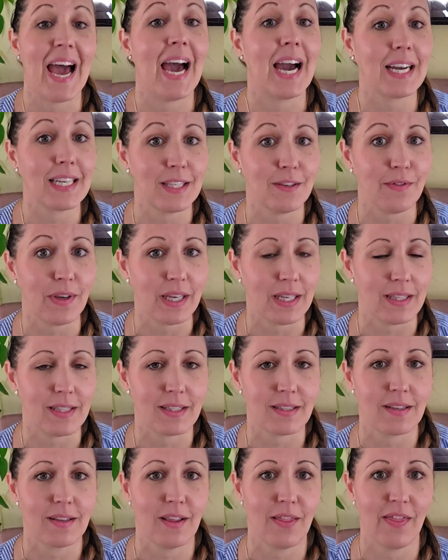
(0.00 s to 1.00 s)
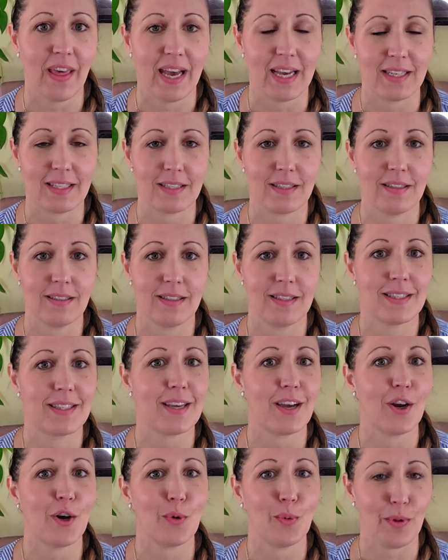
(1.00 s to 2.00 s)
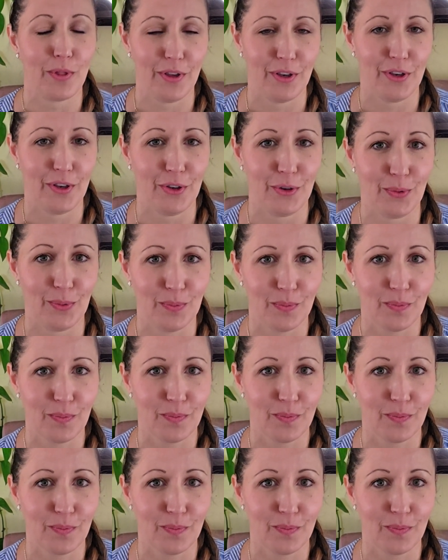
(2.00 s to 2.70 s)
activates that desire within you.